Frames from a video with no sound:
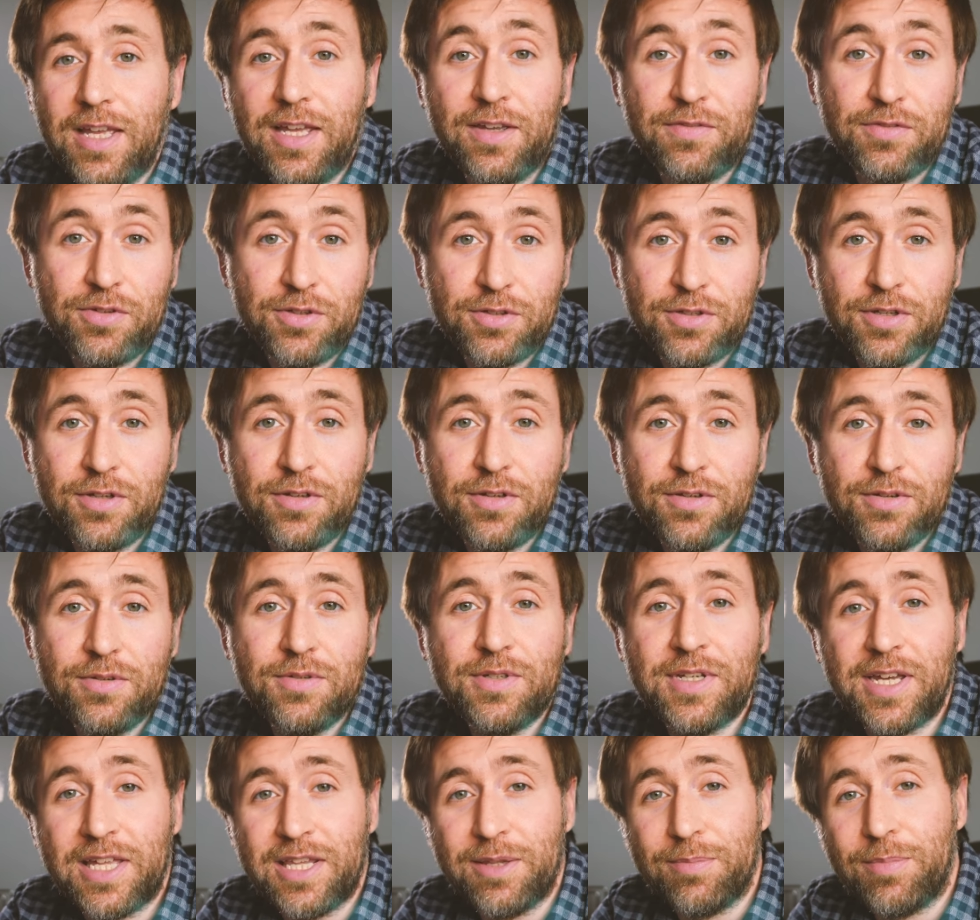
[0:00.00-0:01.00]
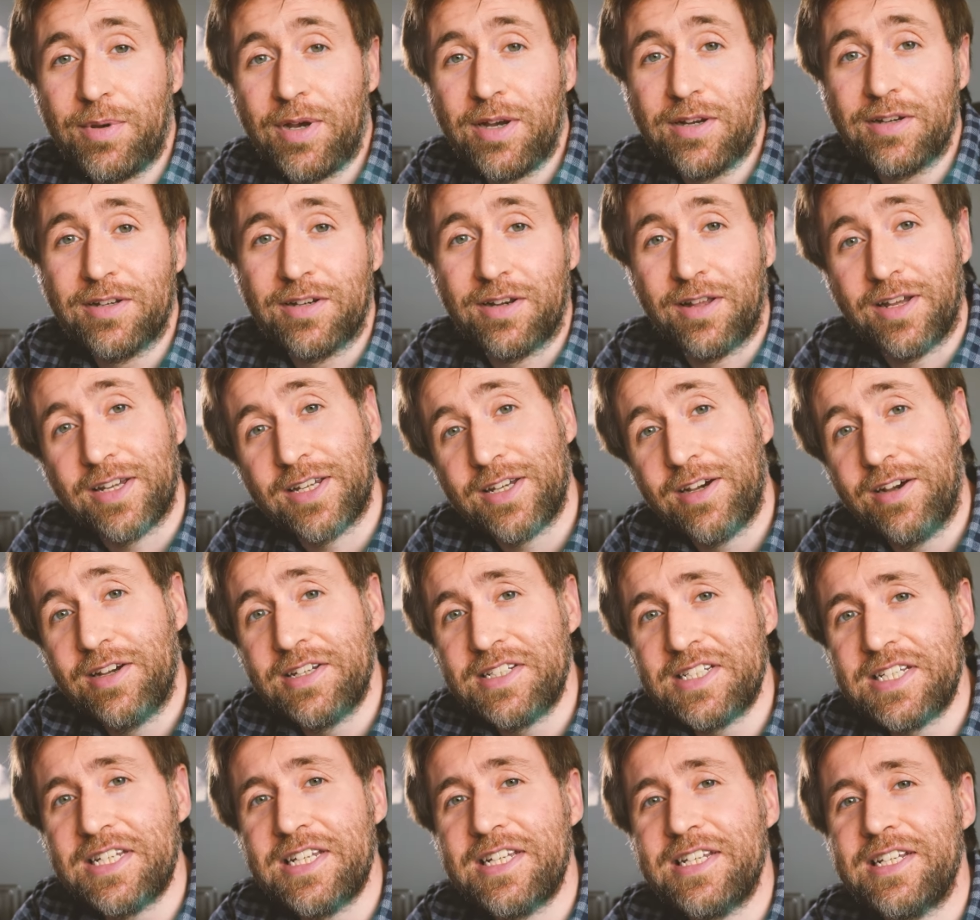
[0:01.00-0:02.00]
If you do get the bug like I
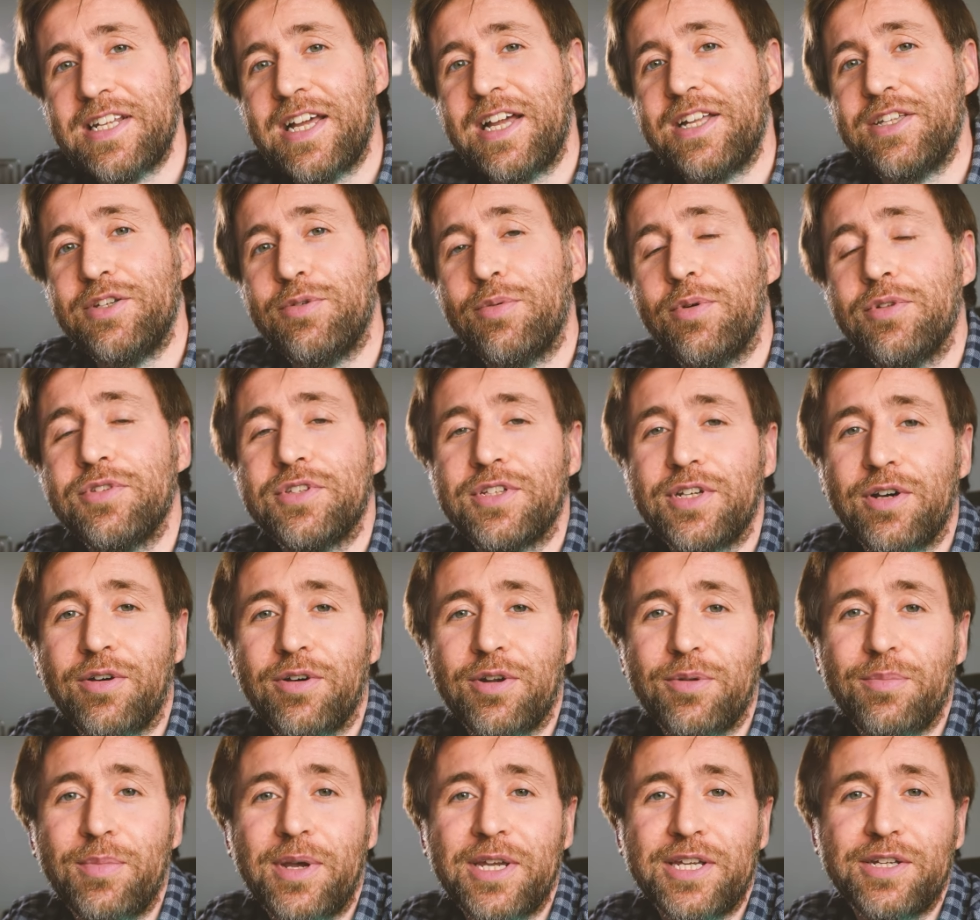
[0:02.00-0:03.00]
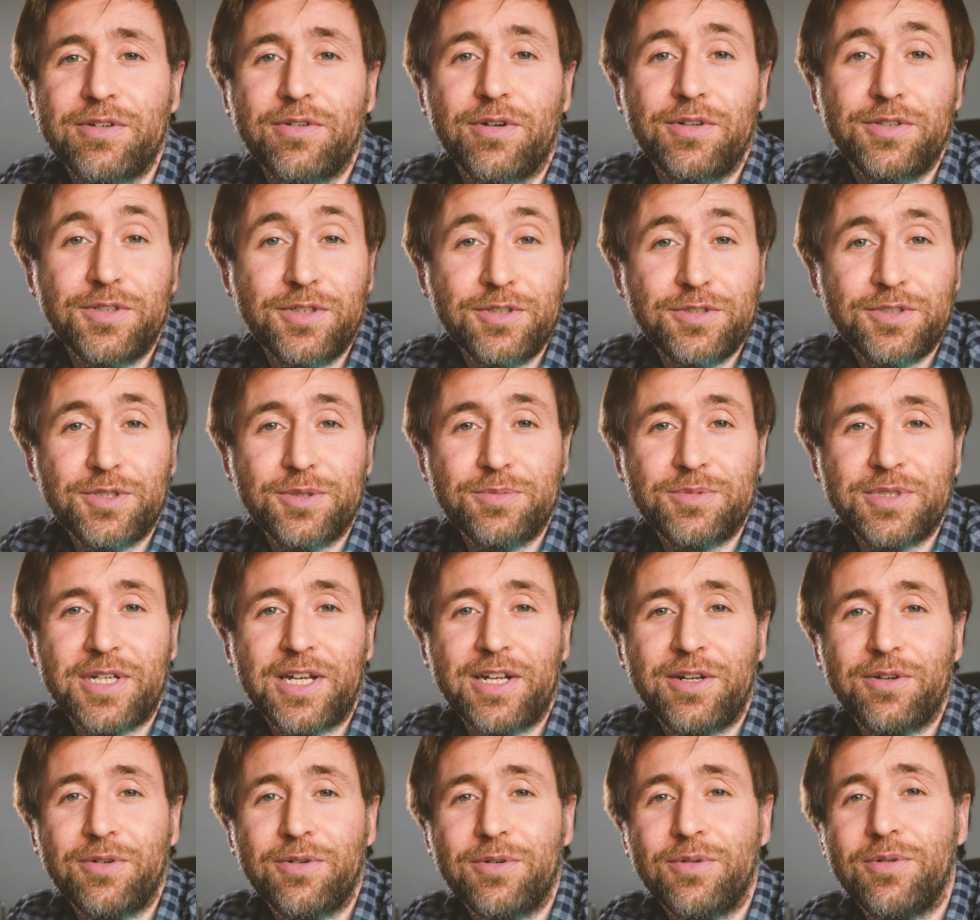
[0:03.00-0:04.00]
did, and you want to go on and make your own YouTube
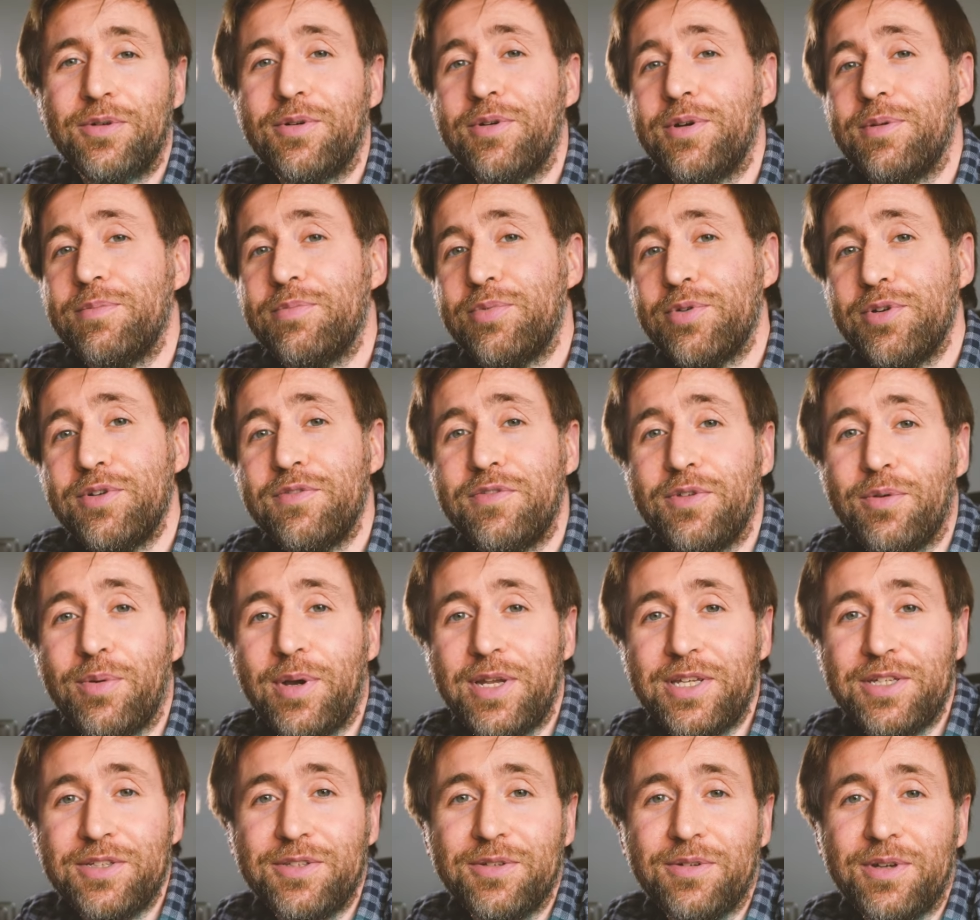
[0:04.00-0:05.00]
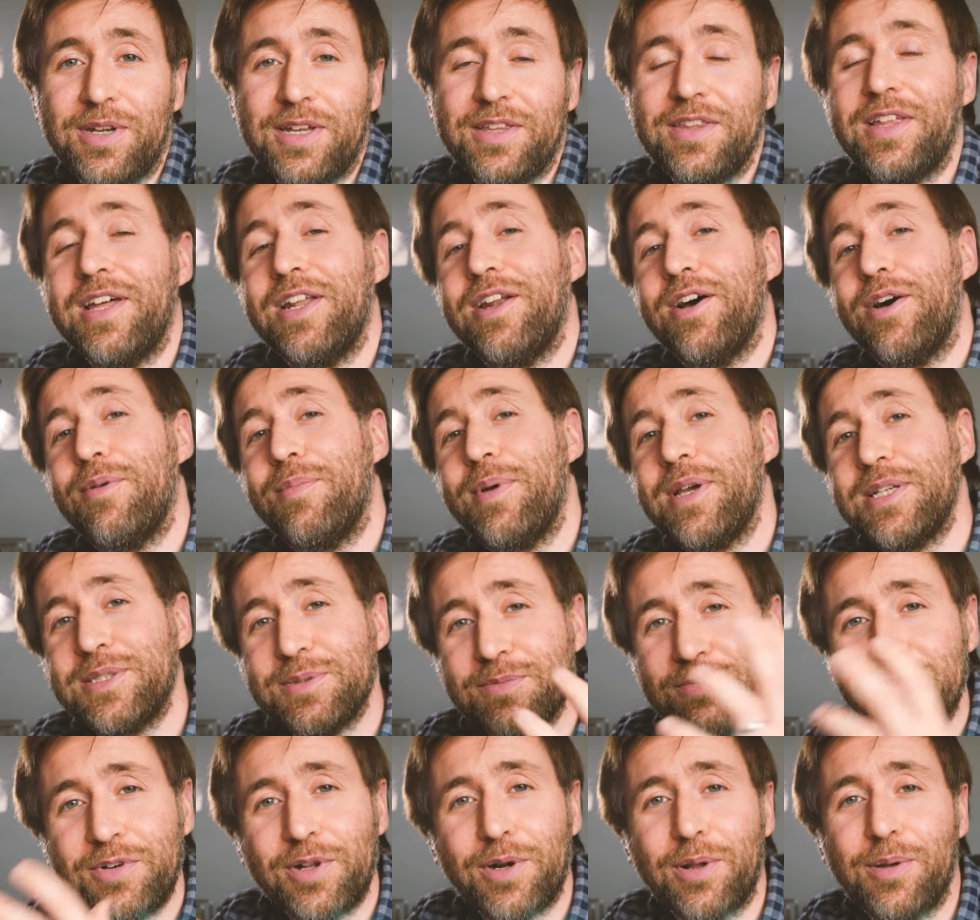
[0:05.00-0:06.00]
channel or improve the way you do it, then I'll make
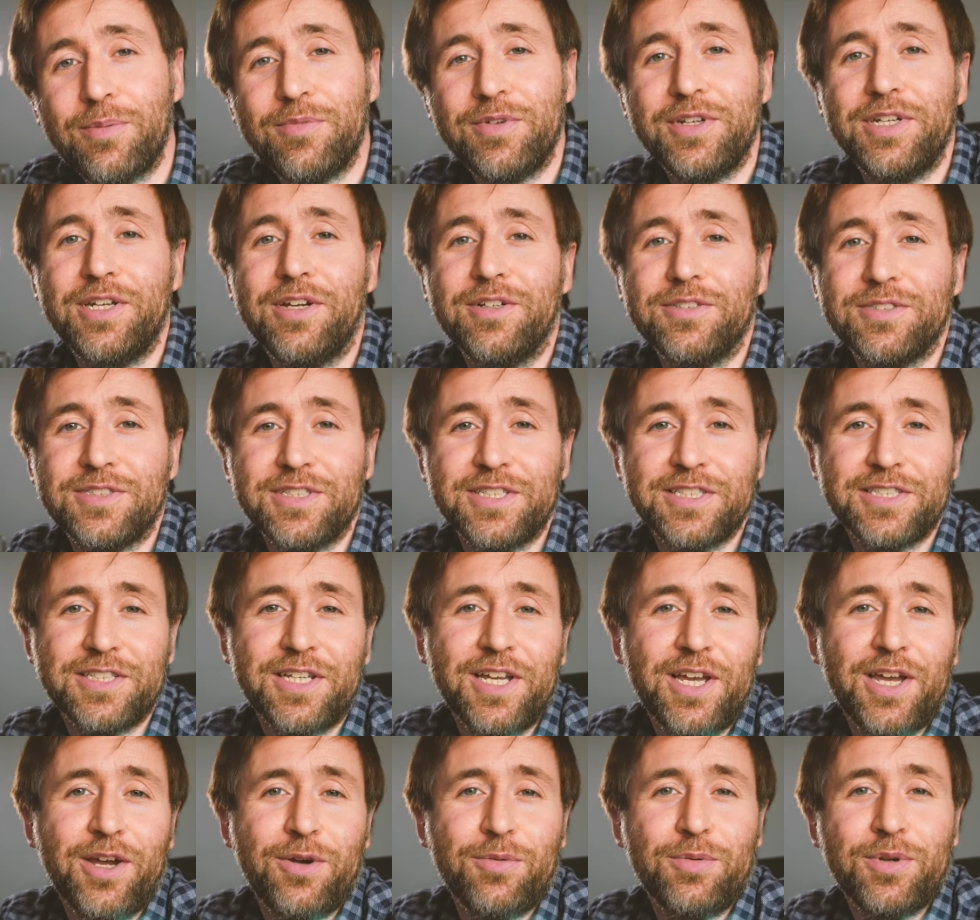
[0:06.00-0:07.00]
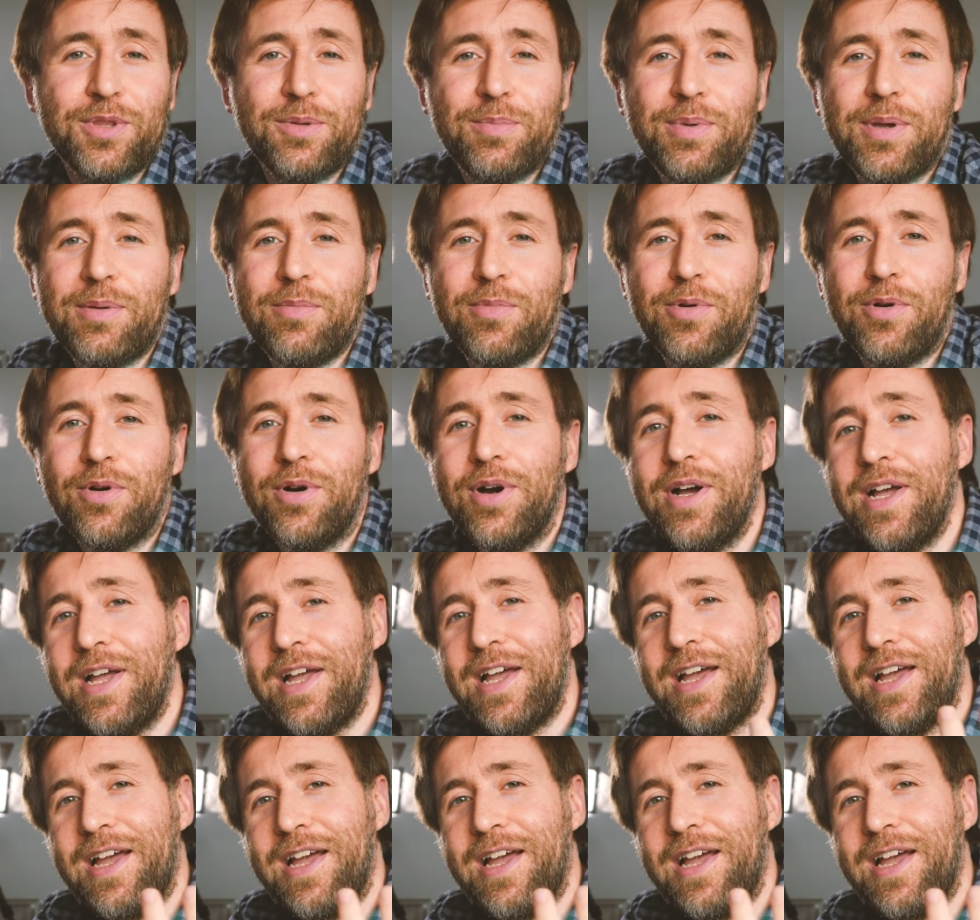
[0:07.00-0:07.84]
some follow-up videos to this with a bit more